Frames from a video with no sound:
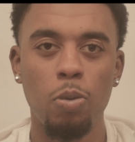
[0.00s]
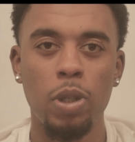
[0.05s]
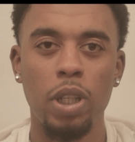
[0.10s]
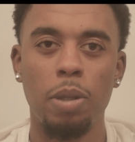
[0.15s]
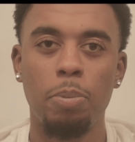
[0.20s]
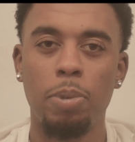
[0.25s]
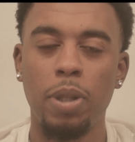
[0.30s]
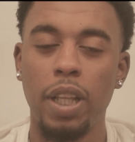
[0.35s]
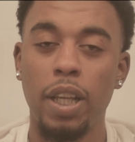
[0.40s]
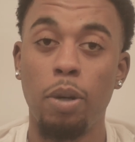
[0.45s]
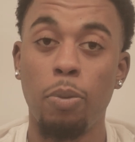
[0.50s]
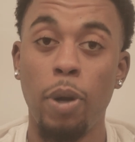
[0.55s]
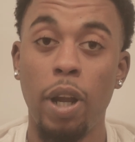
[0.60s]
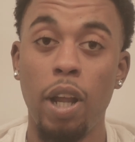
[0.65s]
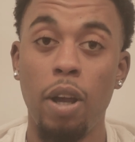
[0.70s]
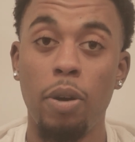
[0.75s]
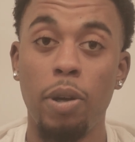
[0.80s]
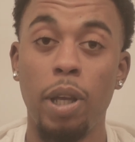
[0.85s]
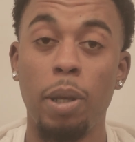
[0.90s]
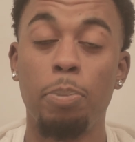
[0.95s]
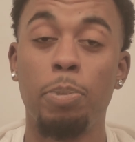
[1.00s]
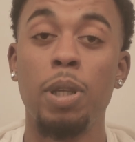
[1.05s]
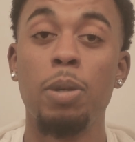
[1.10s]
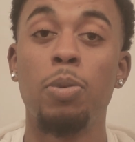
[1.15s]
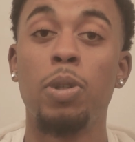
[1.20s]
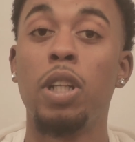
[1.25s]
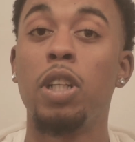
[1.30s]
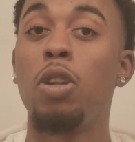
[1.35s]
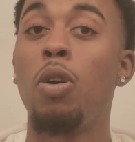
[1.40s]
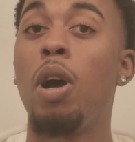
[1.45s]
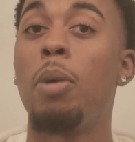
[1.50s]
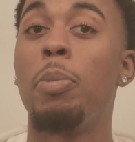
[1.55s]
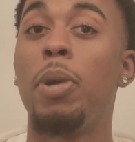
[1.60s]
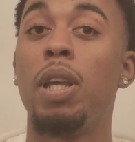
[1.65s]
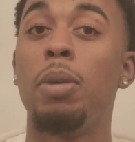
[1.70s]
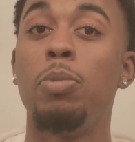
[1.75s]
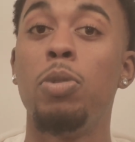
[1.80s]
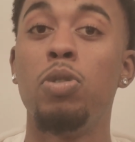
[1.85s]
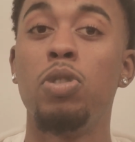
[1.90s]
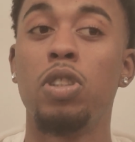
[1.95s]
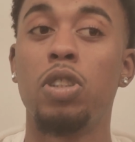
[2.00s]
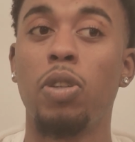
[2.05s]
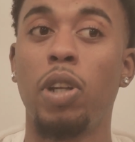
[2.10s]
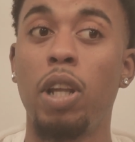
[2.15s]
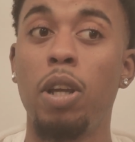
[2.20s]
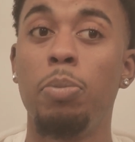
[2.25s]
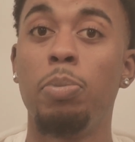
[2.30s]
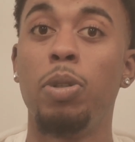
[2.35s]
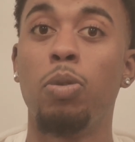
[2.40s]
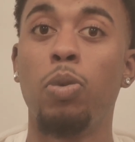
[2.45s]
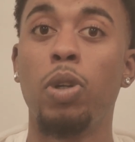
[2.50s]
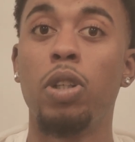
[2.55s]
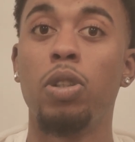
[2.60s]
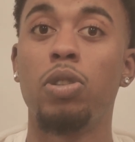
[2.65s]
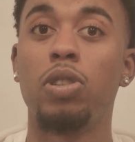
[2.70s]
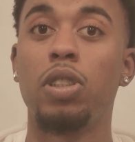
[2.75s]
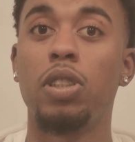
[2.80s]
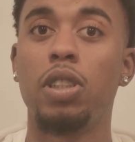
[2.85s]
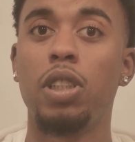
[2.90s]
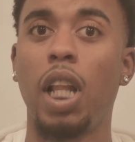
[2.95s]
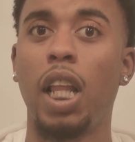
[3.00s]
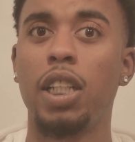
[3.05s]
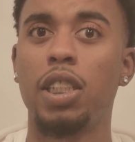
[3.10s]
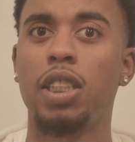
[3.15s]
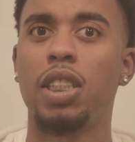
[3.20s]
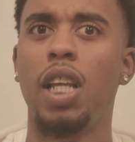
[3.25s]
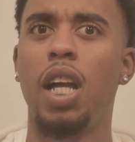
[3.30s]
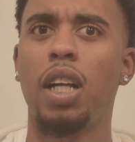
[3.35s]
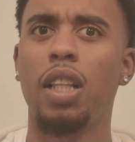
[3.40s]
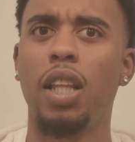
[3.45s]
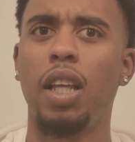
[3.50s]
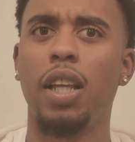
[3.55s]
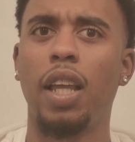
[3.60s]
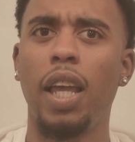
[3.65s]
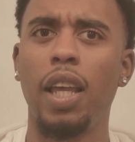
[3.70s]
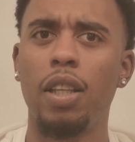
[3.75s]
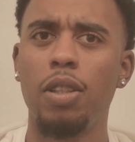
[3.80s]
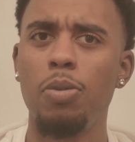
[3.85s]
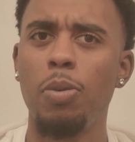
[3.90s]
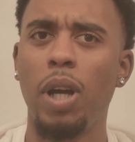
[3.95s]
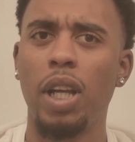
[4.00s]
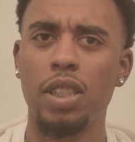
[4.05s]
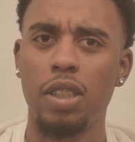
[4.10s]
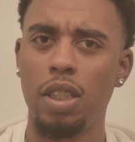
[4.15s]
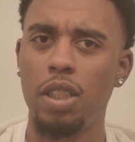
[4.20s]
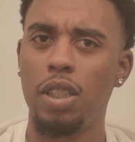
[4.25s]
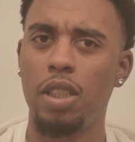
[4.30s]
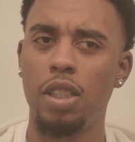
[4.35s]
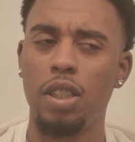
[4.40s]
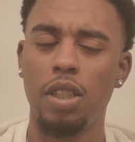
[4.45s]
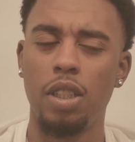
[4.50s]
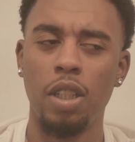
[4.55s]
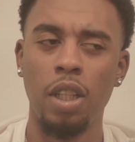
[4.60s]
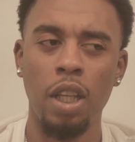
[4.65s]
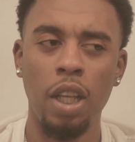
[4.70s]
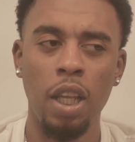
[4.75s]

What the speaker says: We'd play around, and people didn't know I made music, so they would be real like shocked, like, "Hey, you actually could."